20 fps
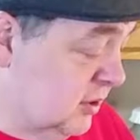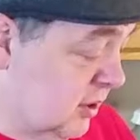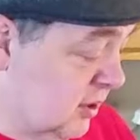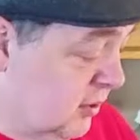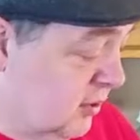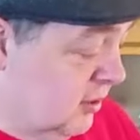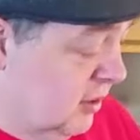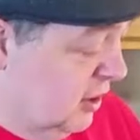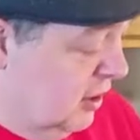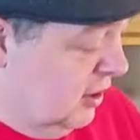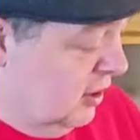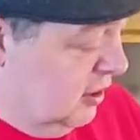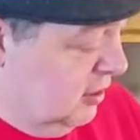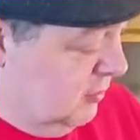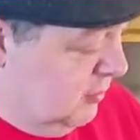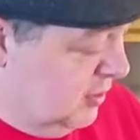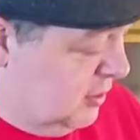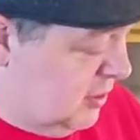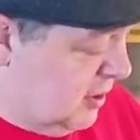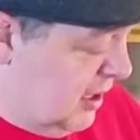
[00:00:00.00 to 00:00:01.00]
So
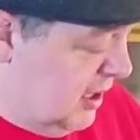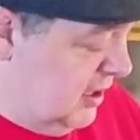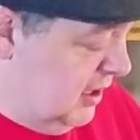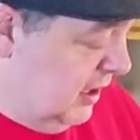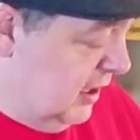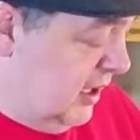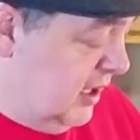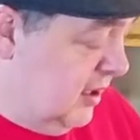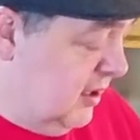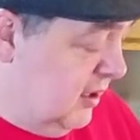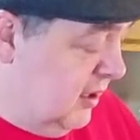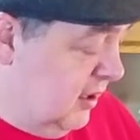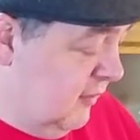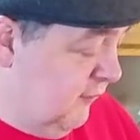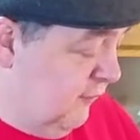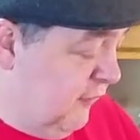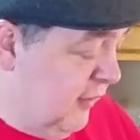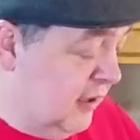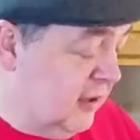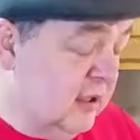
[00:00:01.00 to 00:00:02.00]
we're trying to get
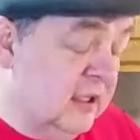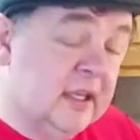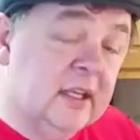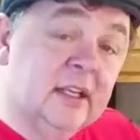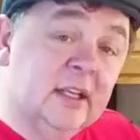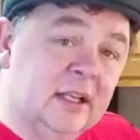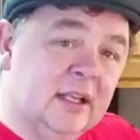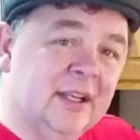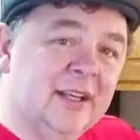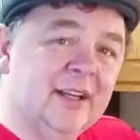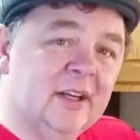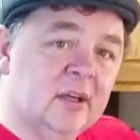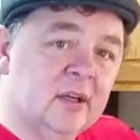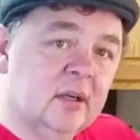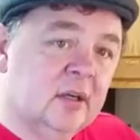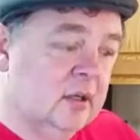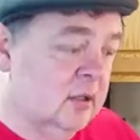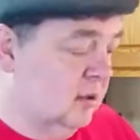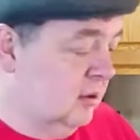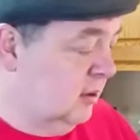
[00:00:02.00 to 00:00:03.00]
a fairly
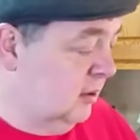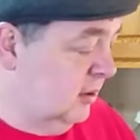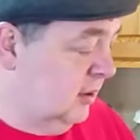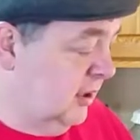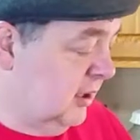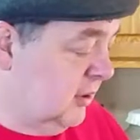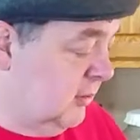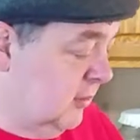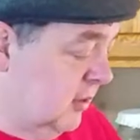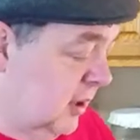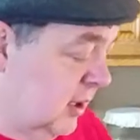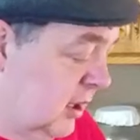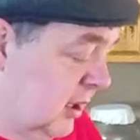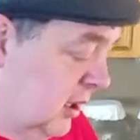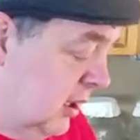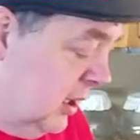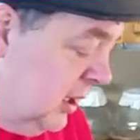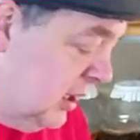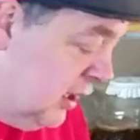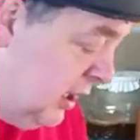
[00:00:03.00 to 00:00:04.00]
clear liquid
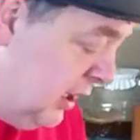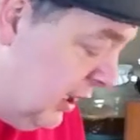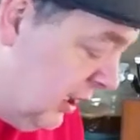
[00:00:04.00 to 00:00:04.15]
in